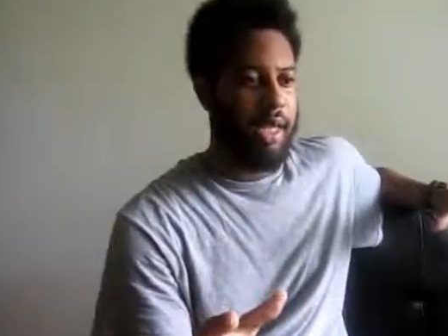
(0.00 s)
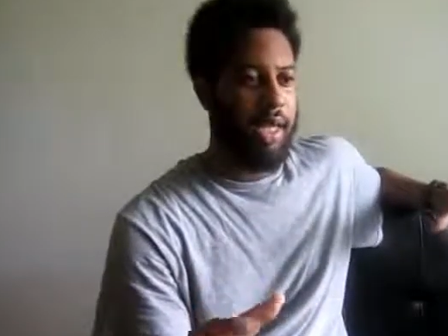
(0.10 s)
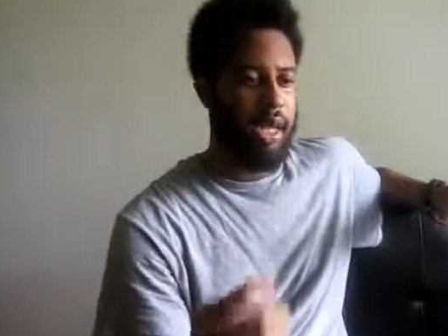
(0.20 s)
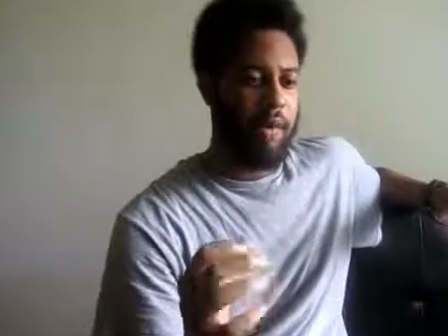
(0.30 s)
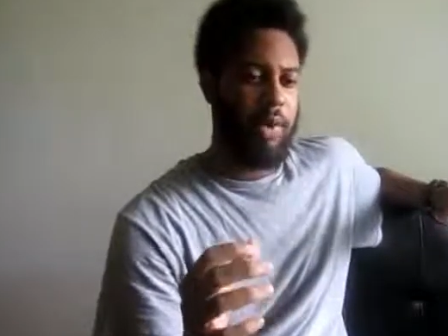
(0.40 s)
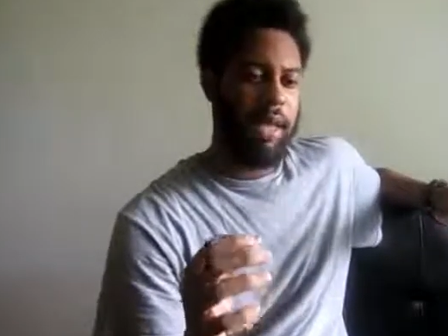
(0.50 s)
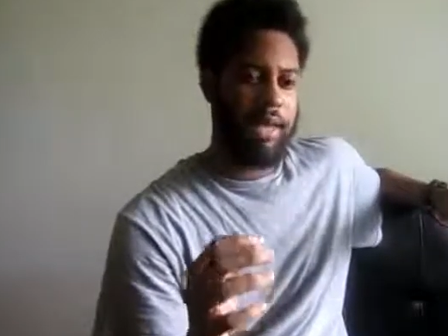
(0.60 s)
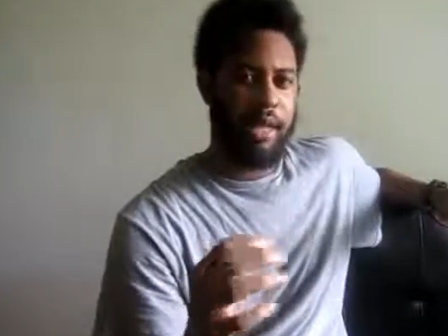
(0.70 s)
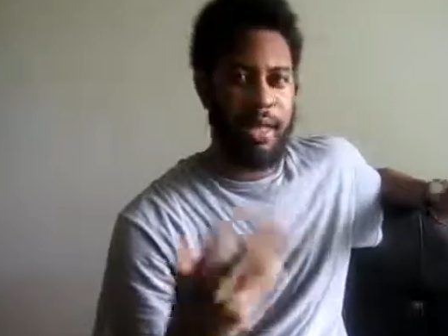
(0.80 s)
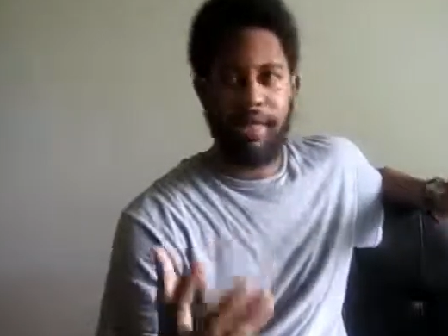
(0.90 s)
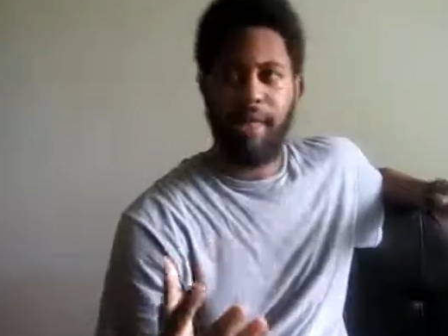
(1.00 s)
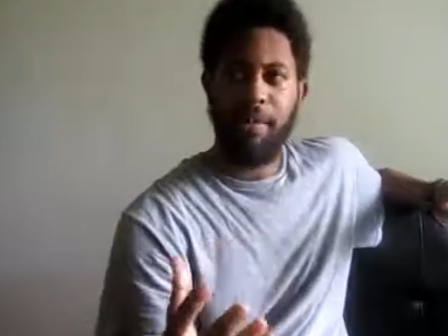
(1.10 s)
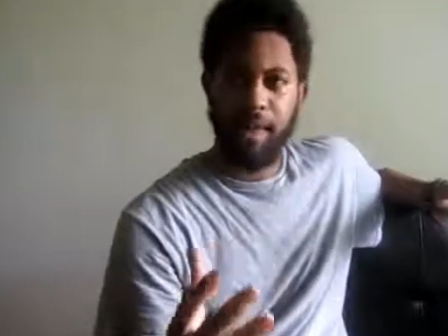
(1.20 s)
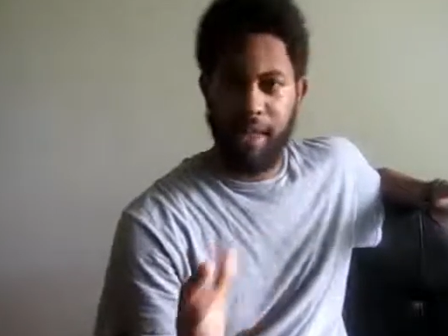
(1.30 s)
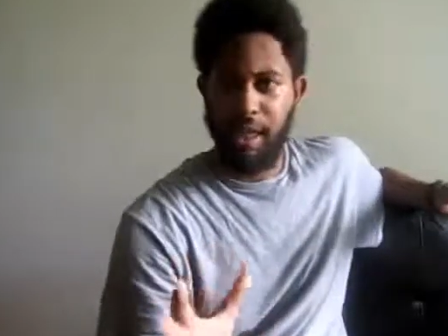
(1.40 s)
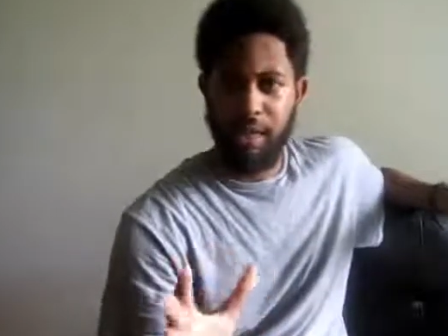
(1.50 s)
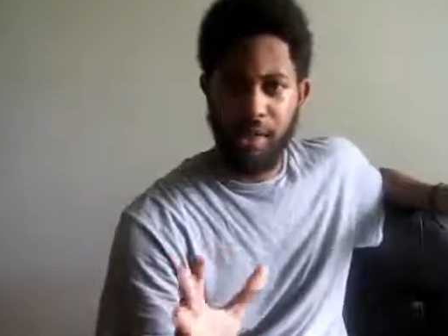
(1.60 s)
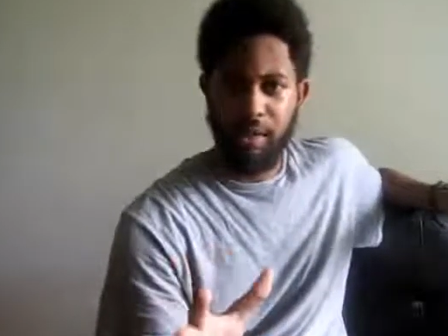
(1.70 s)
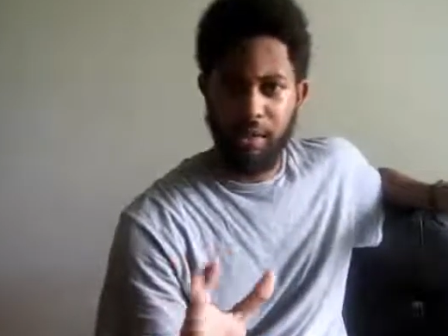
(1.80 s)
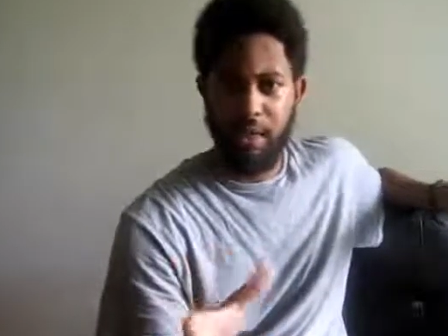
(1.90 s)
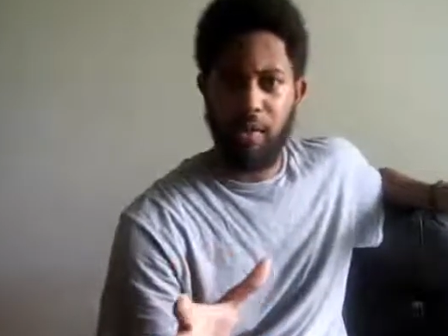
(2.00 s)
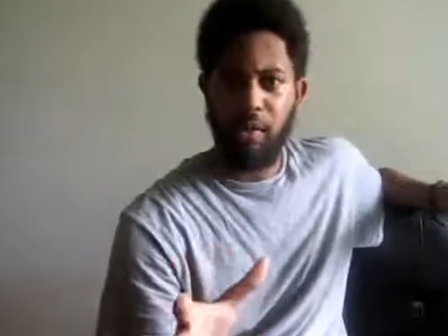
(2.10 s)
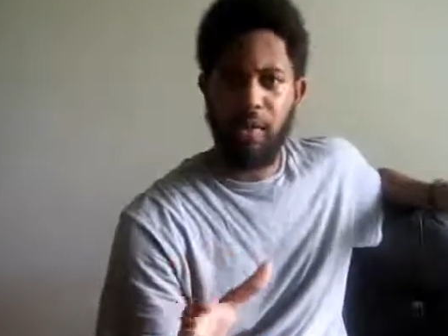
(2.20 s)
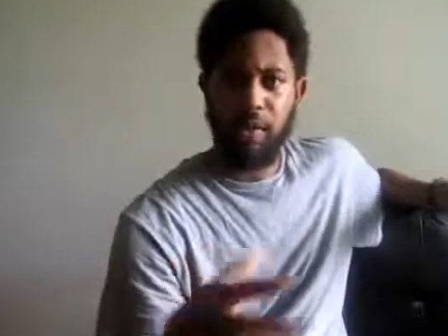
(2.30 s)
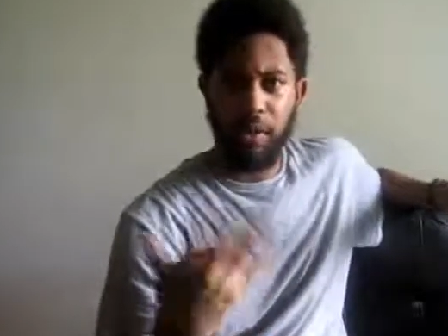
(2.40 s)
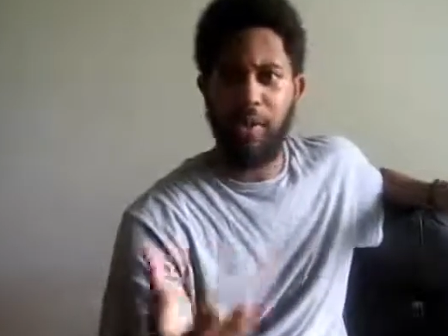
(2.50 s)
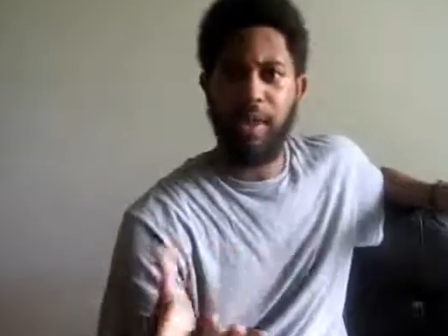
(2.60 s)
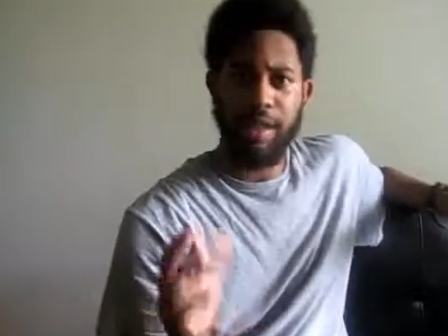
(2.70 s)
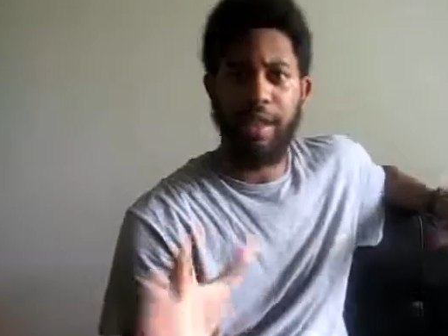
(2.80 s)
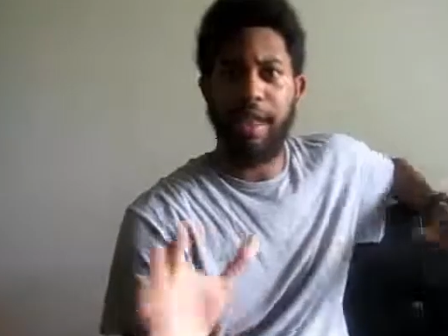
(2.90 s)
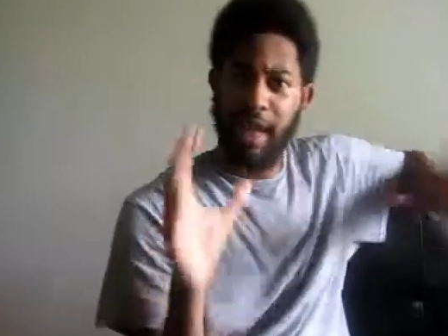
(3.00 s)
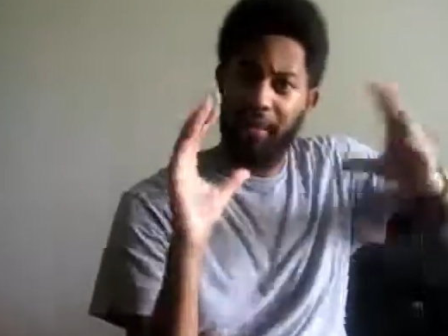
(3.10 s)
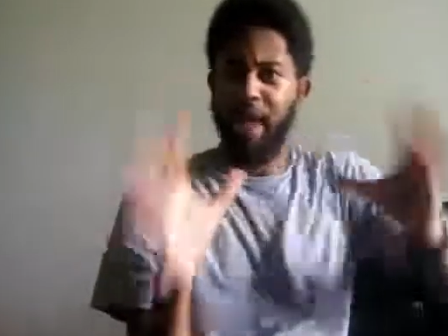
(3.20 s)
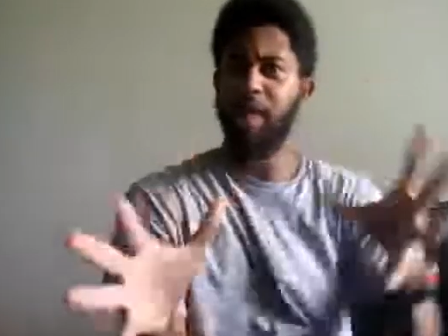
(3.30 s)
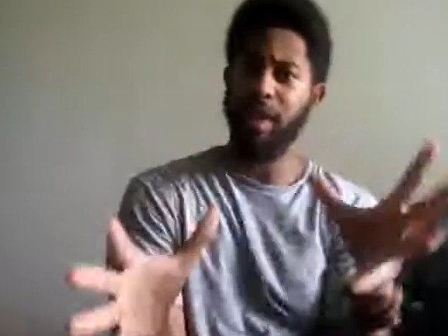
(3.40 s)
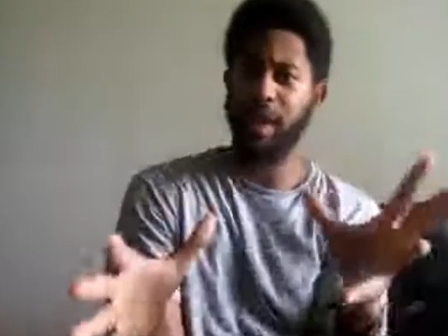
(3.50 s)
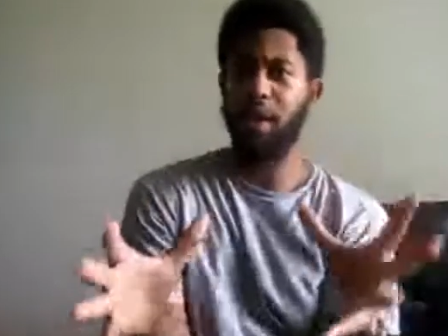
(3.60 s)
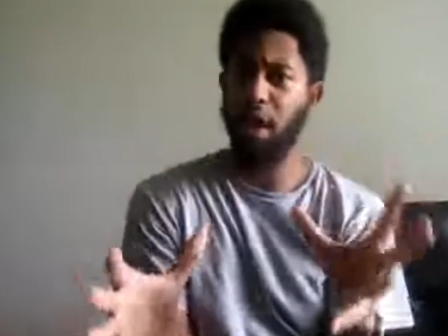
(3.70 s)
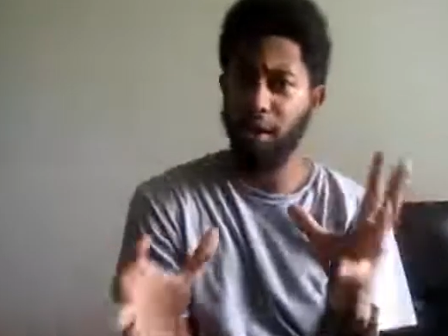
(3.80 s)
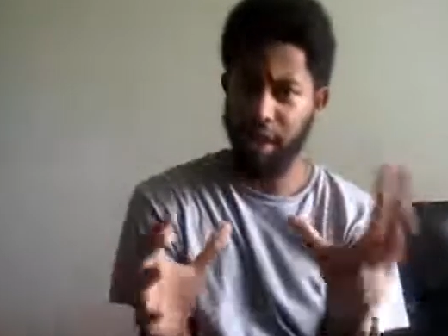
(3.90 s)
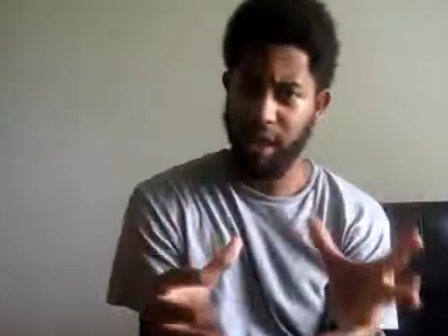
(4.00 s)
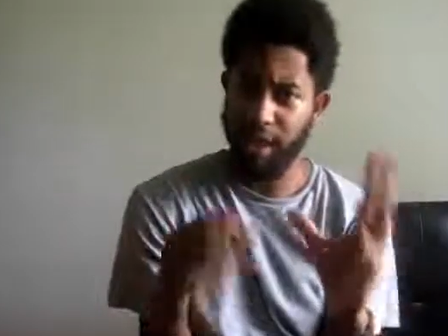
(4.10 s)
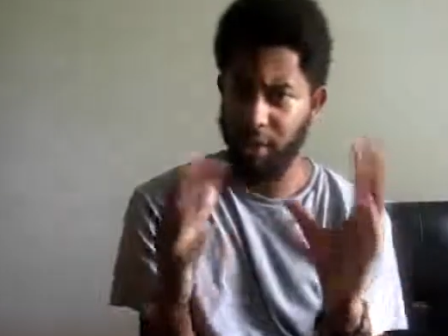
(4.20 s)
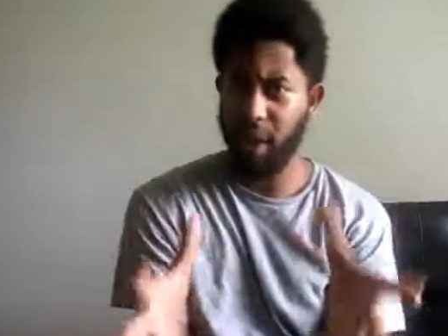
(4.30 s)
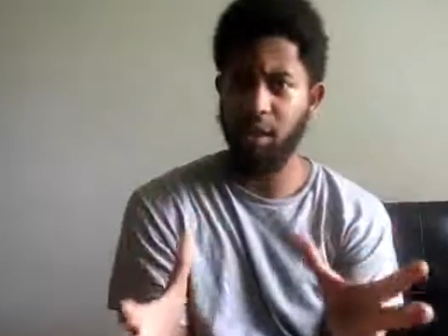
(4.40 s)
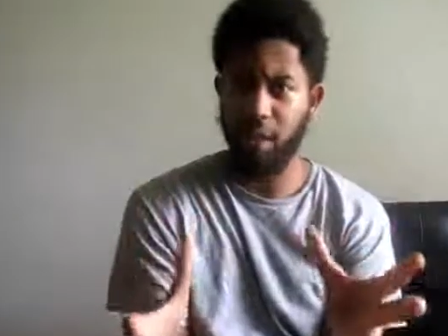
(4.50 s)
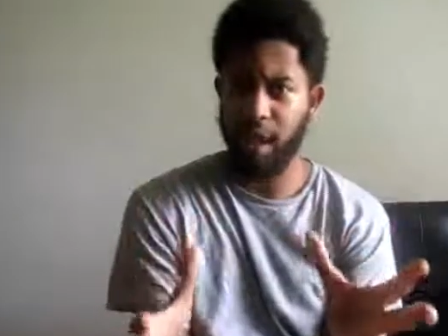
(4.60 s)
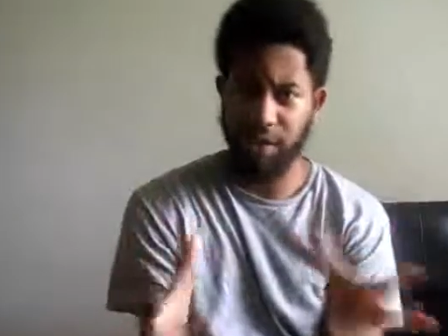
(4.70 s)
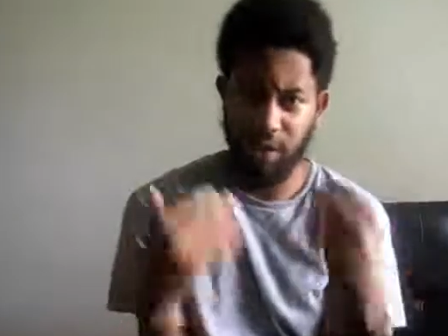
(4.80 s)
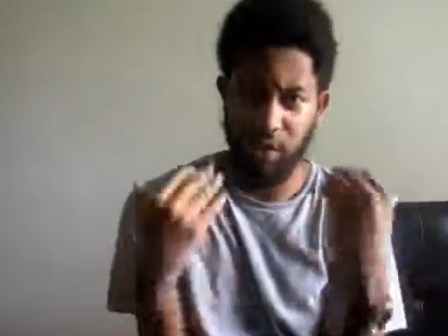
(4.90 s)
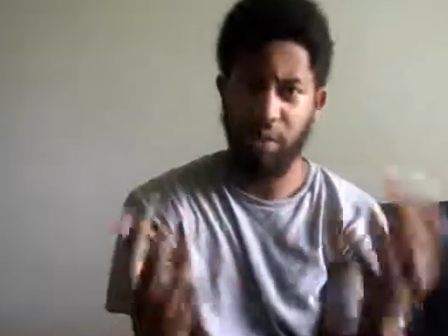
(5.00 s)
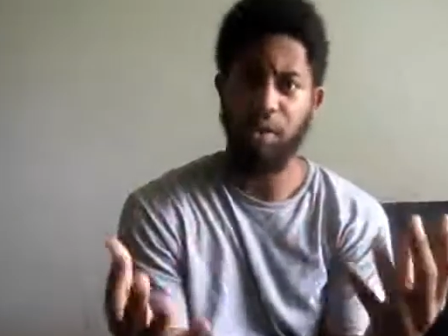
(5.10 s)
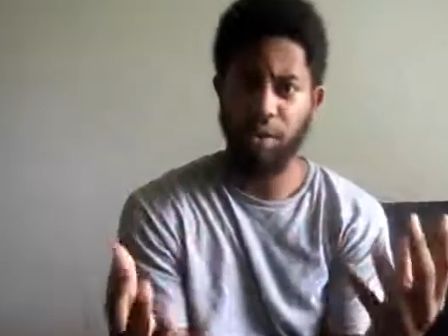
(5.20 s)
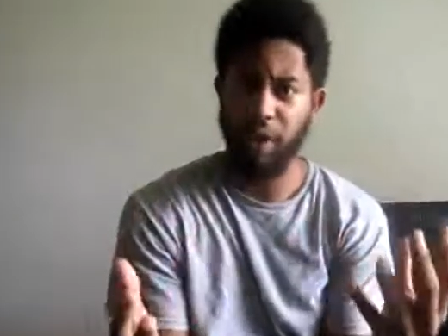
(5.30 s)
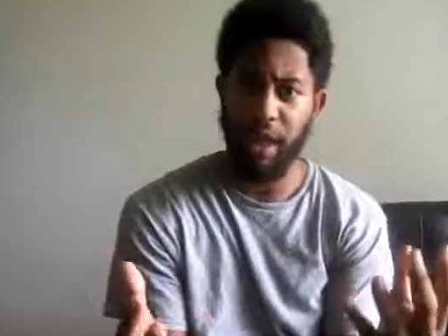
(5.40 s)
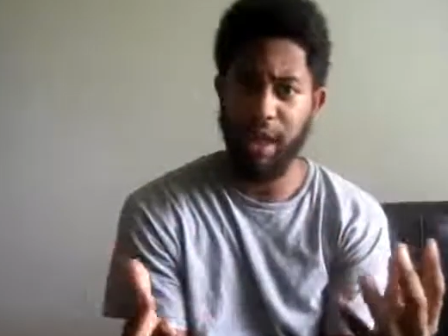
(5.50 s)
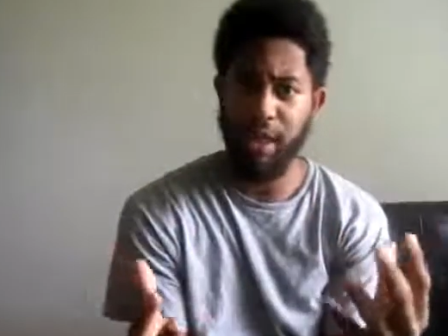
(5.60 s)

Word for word: You know, it was an attempt to get you to look and see that maybe there are indeed better ways to portray